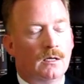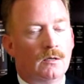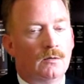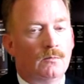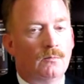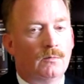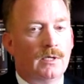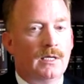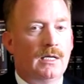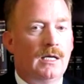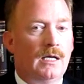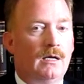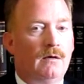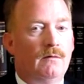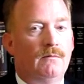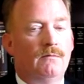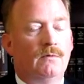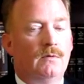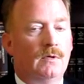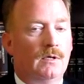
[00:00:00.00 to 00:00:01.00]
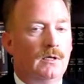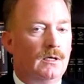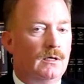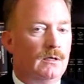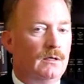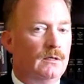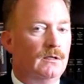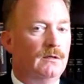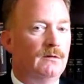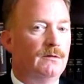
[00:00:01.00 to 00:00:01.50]
And we have
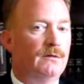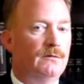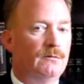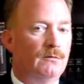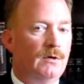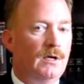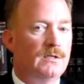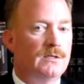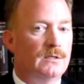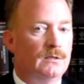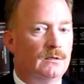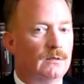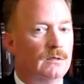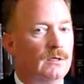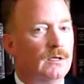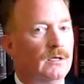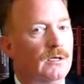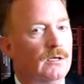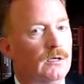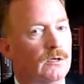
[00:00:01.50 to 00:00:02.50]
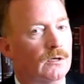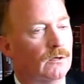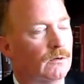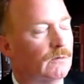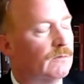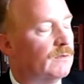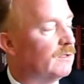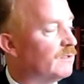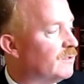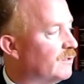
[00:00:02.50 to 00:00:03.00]
an illustration
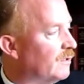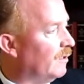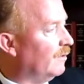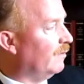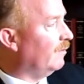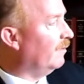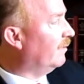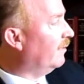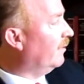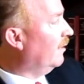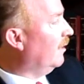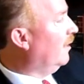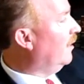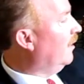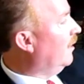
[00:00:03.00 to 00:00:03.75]
here that shows